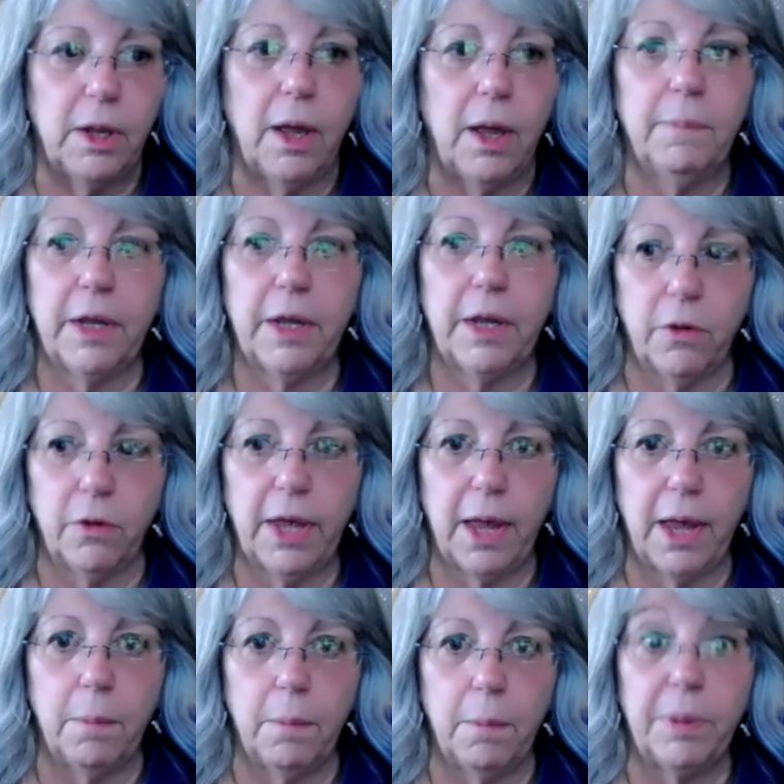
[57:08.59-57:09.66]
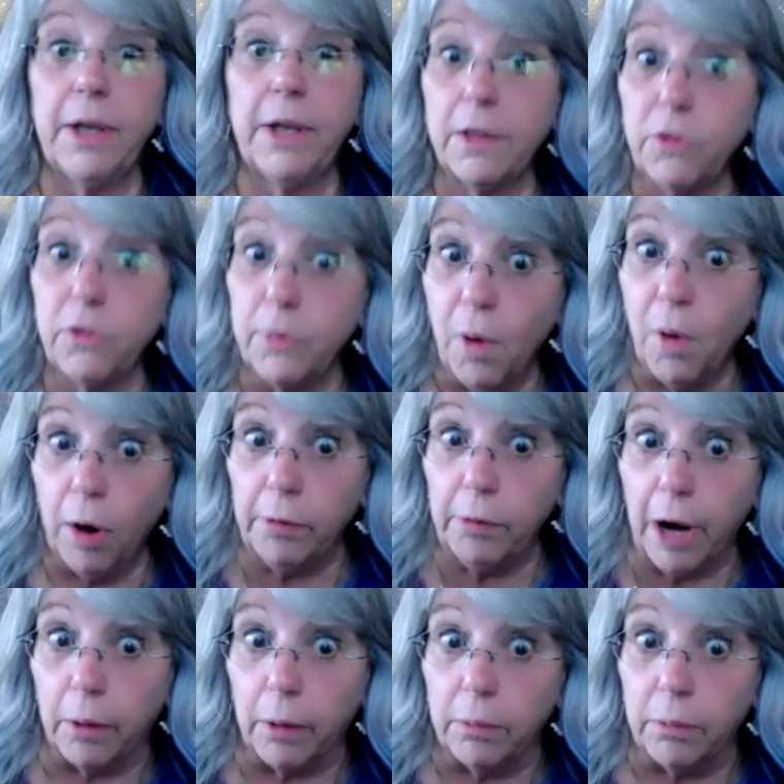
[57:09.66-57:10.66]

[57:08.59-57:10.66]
I'm like, okay, but not tomorrow.